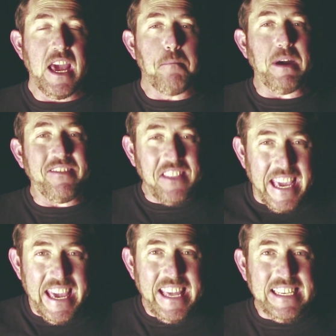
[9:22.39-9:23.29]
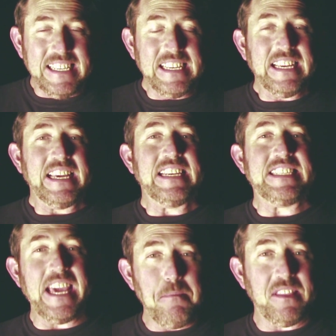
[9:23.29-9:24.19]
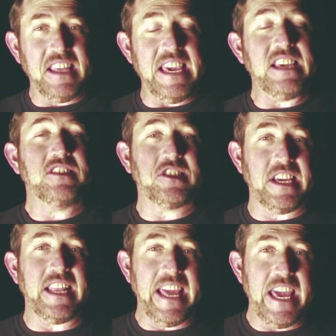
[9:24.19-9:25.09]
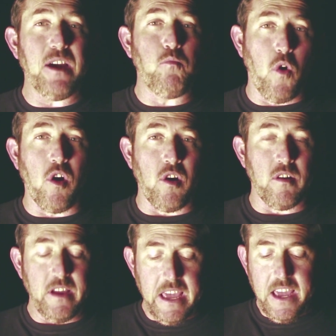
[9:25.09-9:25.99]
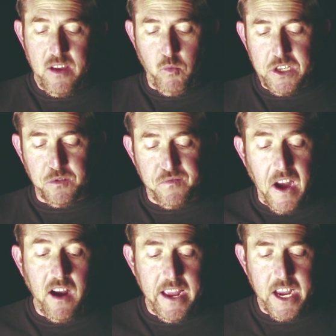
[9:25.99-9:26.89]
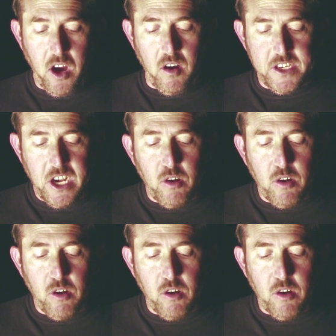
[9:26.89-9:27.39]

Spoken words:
But then Timothy sent him word, which was very encouraging.